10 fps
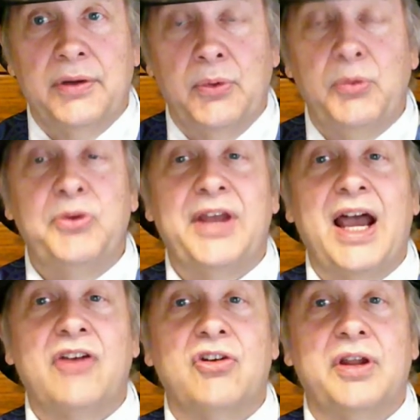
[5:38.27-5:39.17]
who was
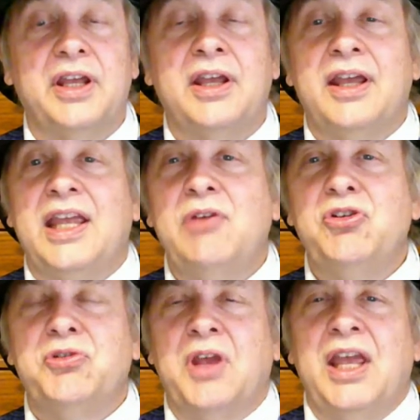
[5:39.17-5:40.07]
actually he
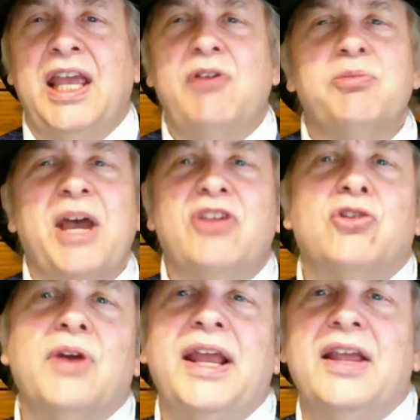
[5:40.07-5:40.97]
was he was
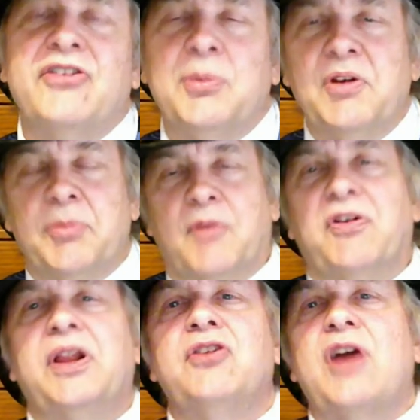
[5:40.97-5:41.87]
masquerading as somebody from a
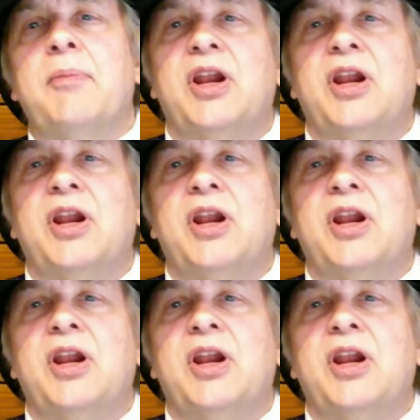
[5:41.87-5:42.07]
friendly tribe,